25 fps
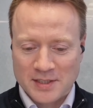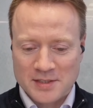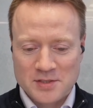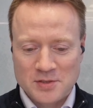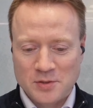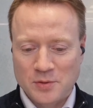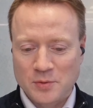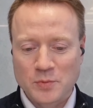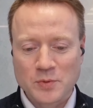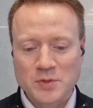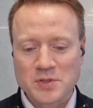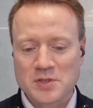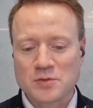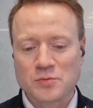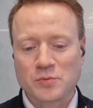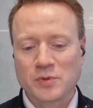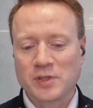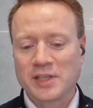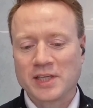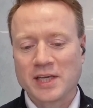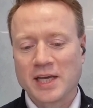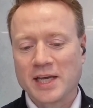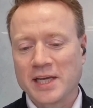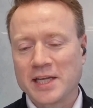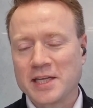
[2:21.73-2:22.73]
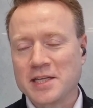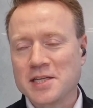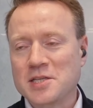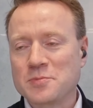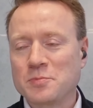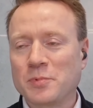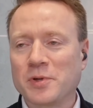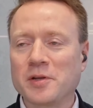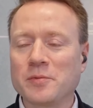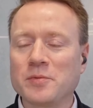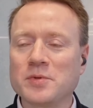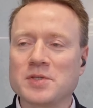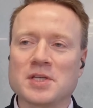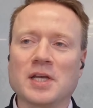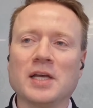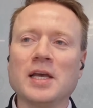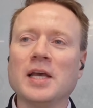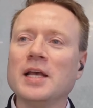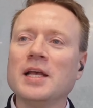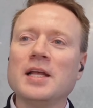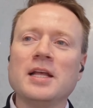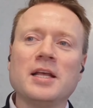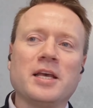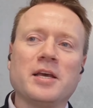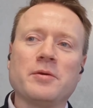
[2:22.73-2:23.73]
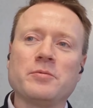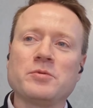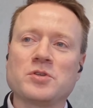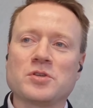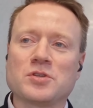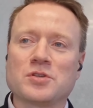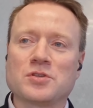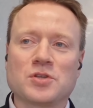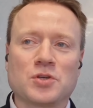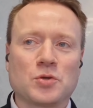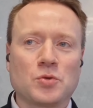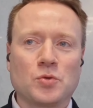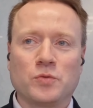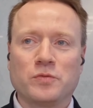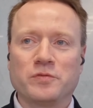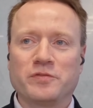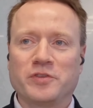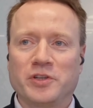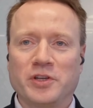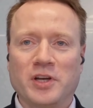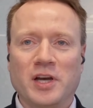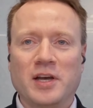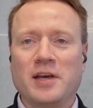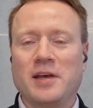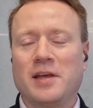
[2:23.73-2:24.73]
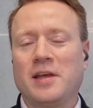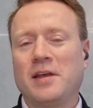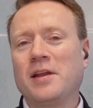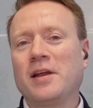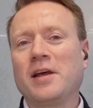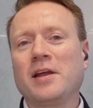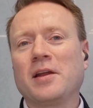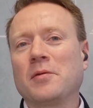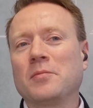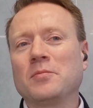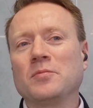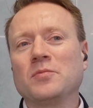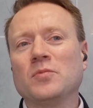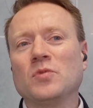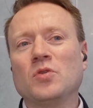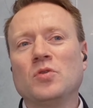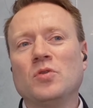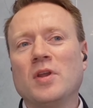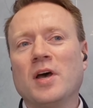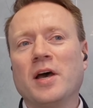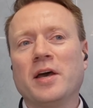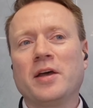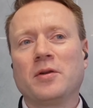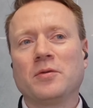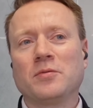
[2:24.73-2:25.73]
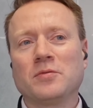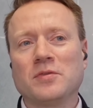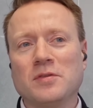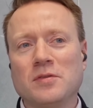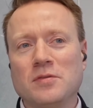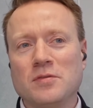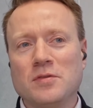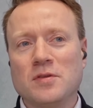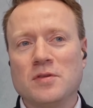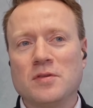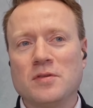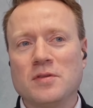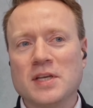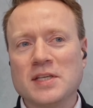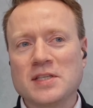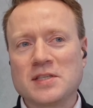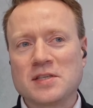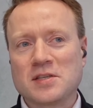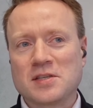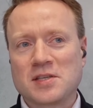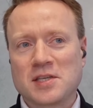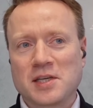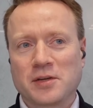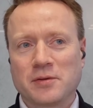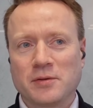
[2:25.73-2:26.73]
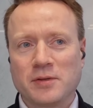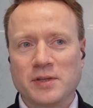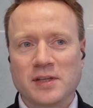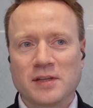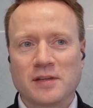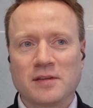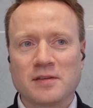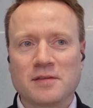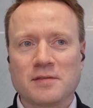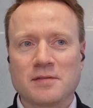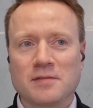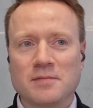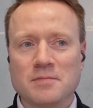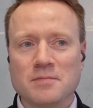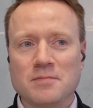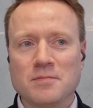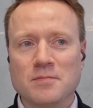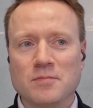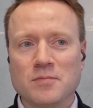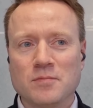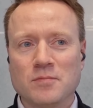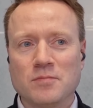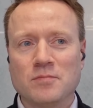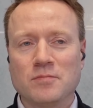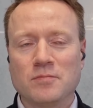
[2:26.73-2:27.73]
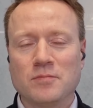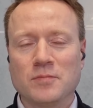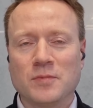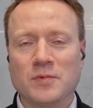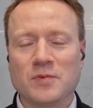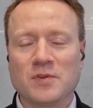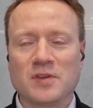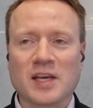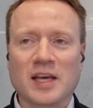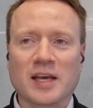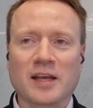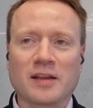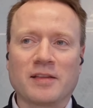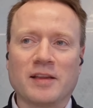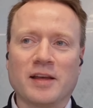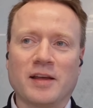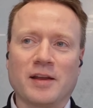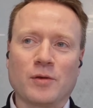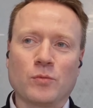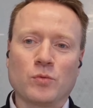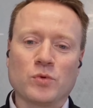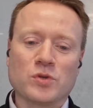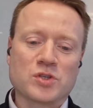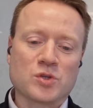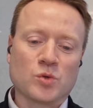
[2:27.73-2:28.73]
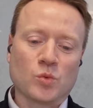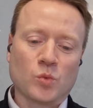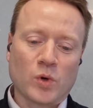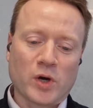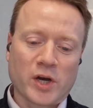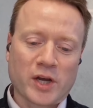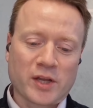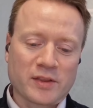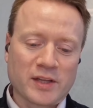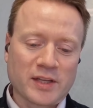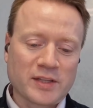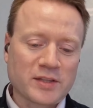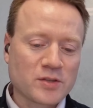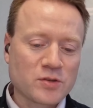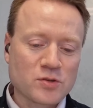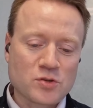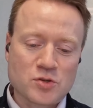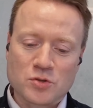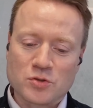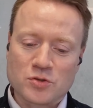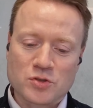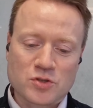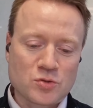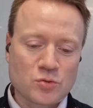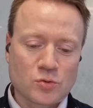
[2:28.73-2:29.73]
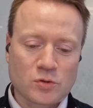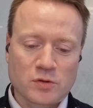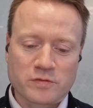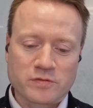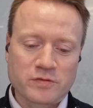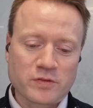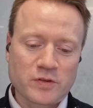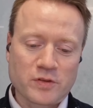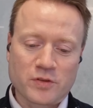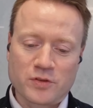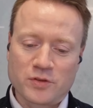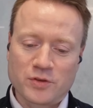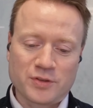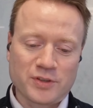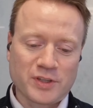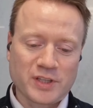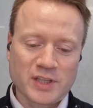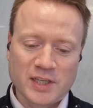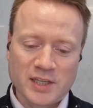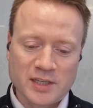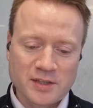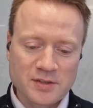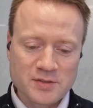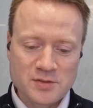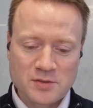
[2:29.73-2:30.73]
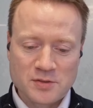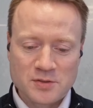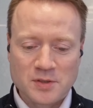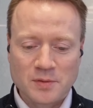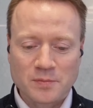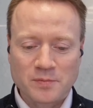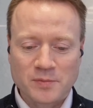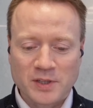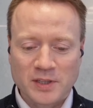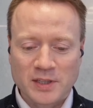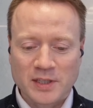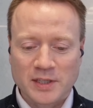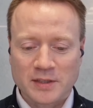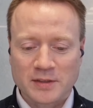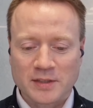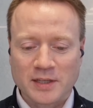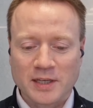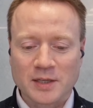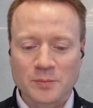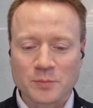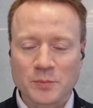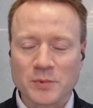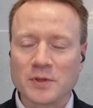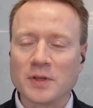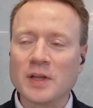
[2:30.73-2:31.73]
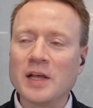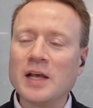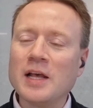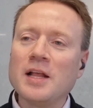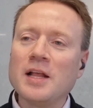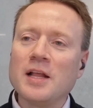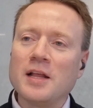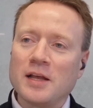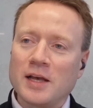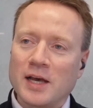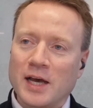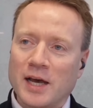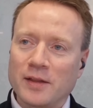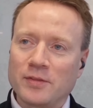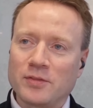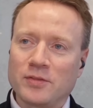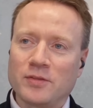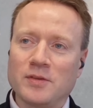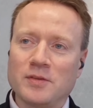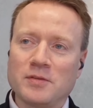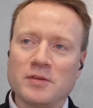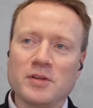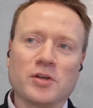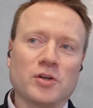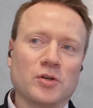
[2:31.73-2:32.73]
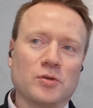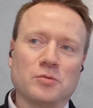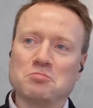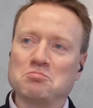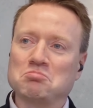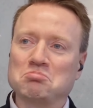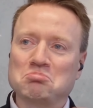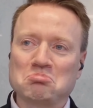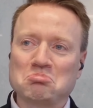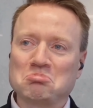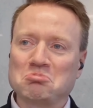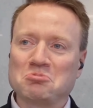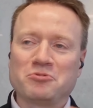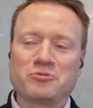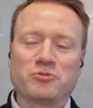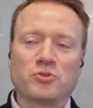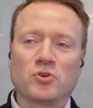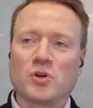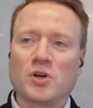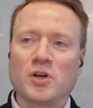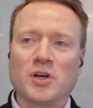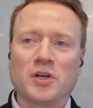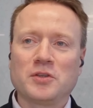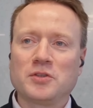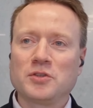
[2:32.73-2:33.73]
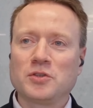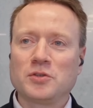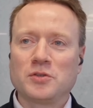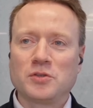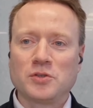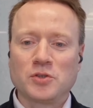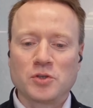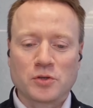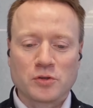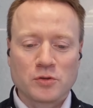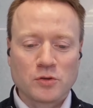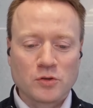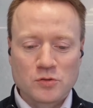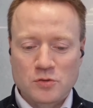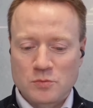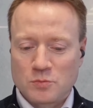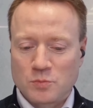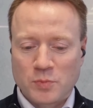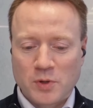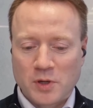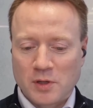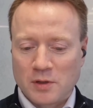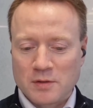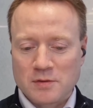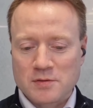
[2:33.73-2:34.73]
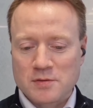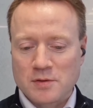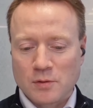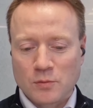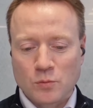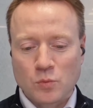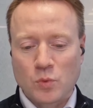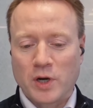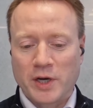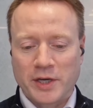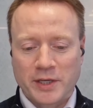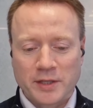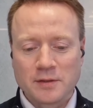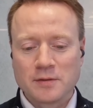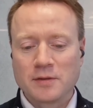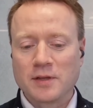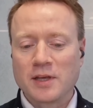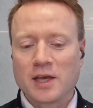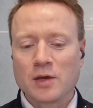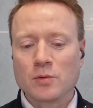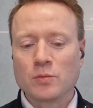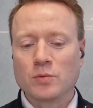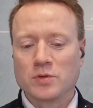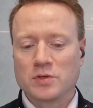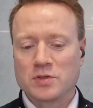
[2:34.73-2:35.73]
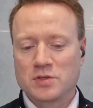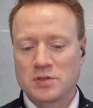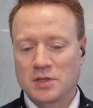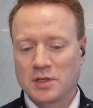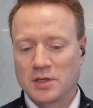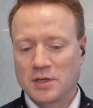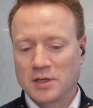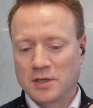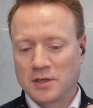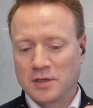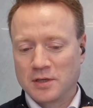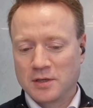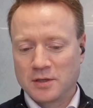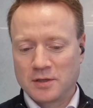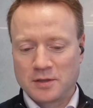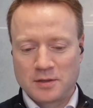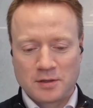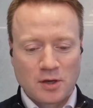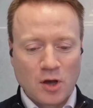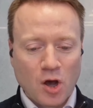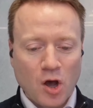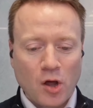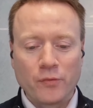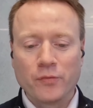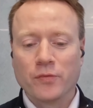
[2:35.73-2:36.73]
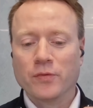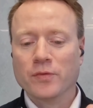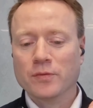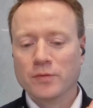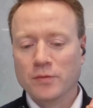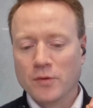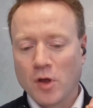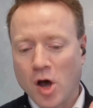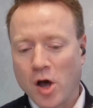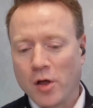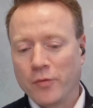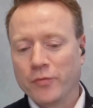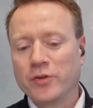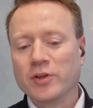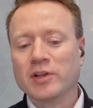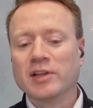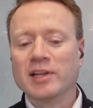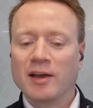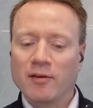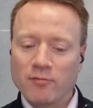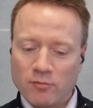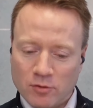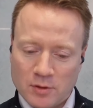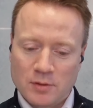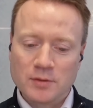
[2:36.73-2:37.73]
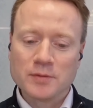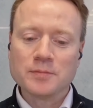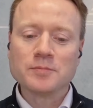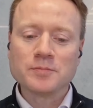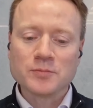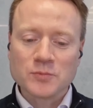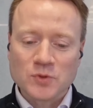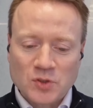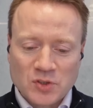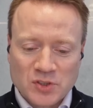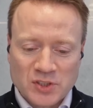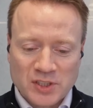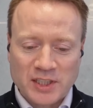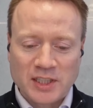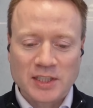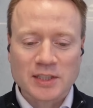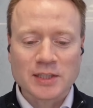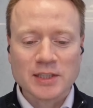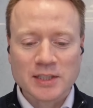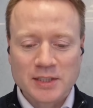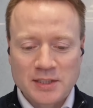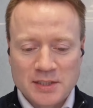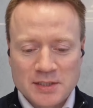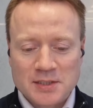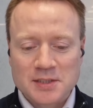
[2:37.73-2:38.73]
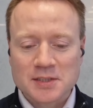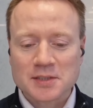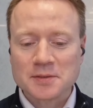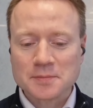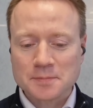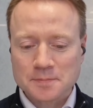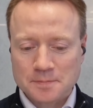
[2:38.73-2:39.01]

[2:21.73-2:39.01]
So it wasn't really aged, but it was just so very. And I don't necessarily think that it was a wine that you should store for 30 years or something like that. But at, you know, for €100 bottle of wine, it was on the level, to say at least.